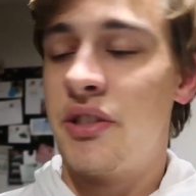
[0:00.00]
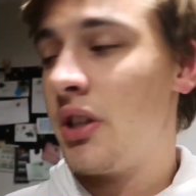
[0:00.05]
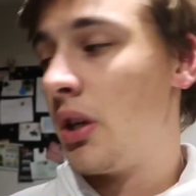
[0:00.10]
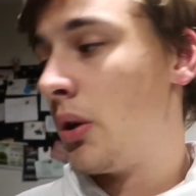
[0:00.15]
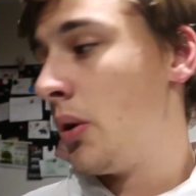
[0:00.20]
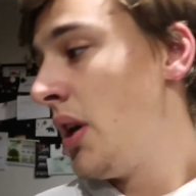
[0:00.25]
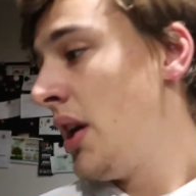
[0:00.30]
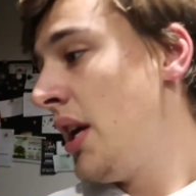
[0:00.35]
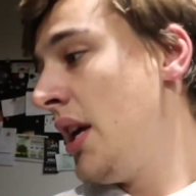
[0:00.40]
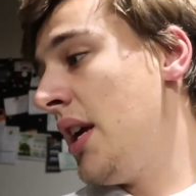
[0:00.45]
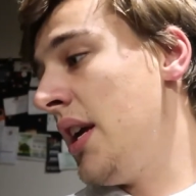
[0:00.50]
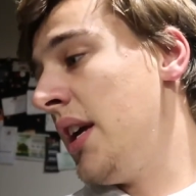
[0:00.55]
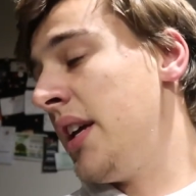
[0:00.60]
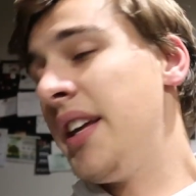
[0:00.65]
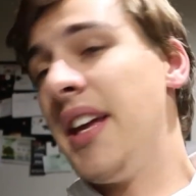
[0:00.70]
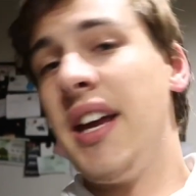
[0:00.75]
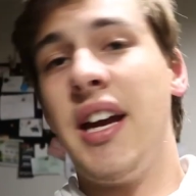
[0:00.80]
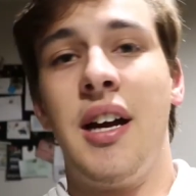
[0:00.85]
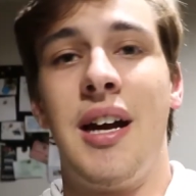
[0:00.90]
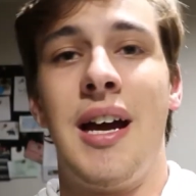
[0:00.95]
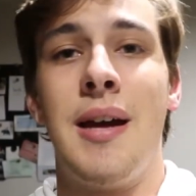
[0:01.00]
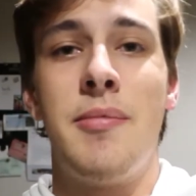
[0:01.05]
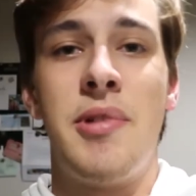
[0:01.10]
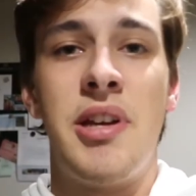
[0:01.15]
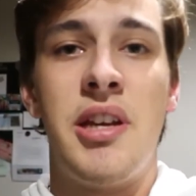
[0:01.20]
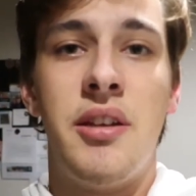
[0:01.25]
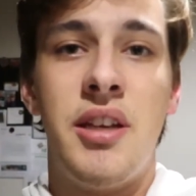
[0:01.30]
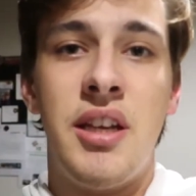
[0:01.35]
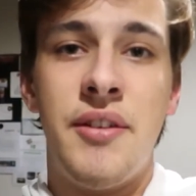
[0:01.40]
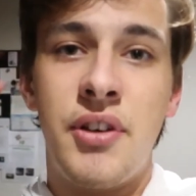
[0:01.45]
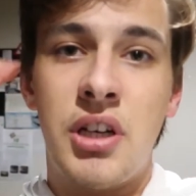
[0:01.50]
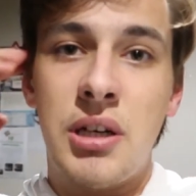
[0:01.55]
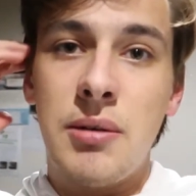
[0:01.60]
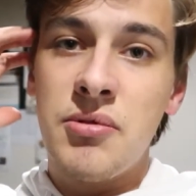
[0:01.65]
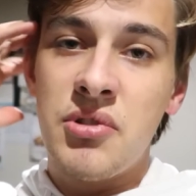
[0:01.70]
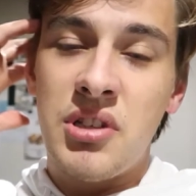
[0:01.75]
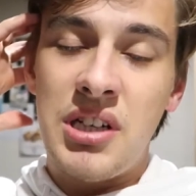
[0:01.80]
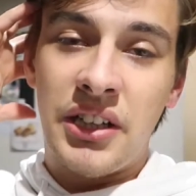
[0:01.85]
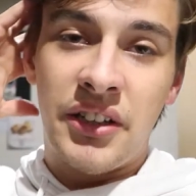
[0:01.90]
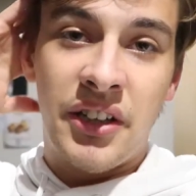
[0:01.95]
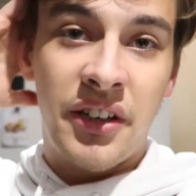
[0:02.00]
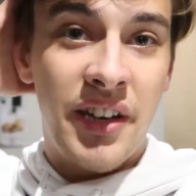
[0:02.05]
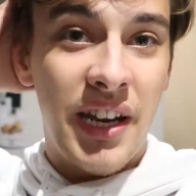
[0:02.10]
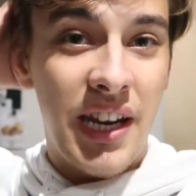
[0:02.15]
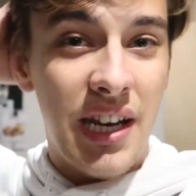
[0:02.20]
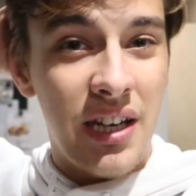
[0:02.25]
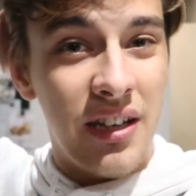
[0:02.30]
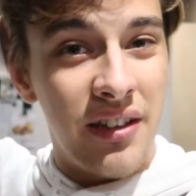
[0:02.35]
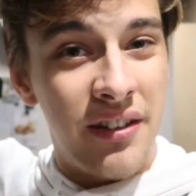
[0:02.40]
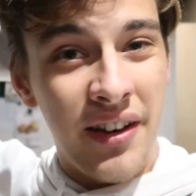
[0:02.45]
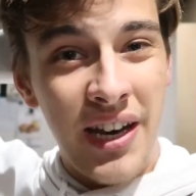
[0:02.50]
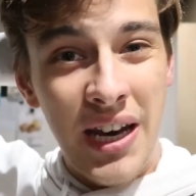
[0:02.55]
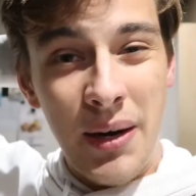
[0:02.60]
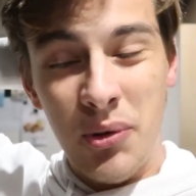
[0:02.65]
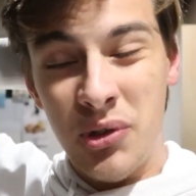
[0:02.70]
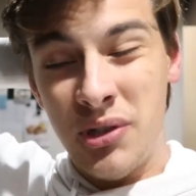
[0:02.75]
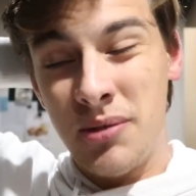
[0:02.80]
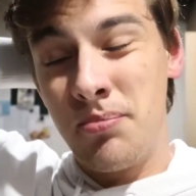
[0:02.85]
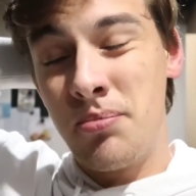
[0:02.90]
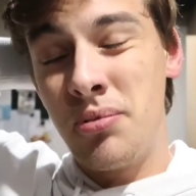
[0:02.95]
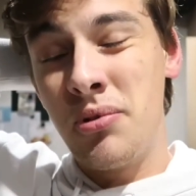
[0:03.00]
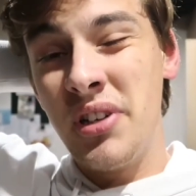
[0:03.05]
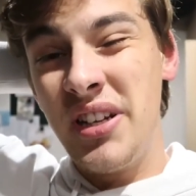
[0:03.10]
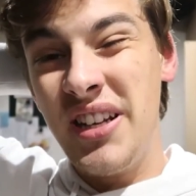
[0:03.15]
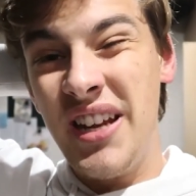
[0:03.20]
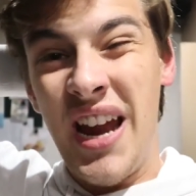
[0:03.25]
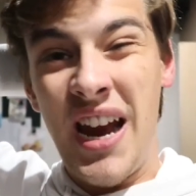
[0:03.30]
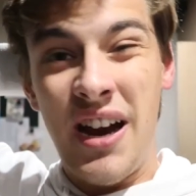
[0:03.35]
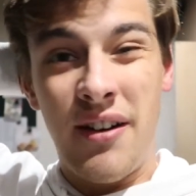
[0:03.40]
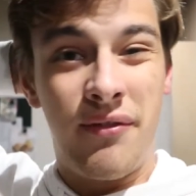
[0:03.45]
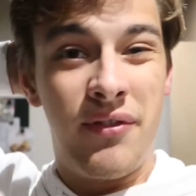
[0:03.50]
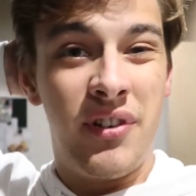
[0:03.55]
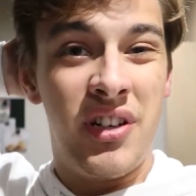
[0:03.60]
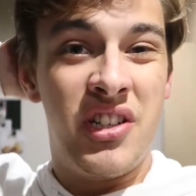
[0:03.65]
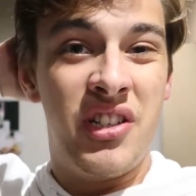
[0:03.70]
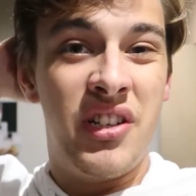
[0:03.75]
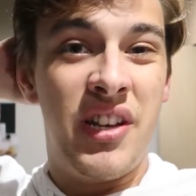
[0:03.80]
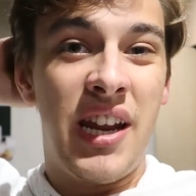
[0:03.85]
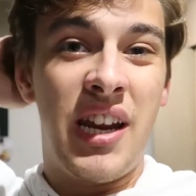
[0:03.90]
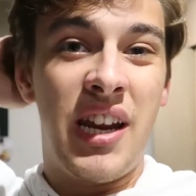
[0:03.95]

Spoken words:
So yeah, I mean, if it comes to like today was a pretty average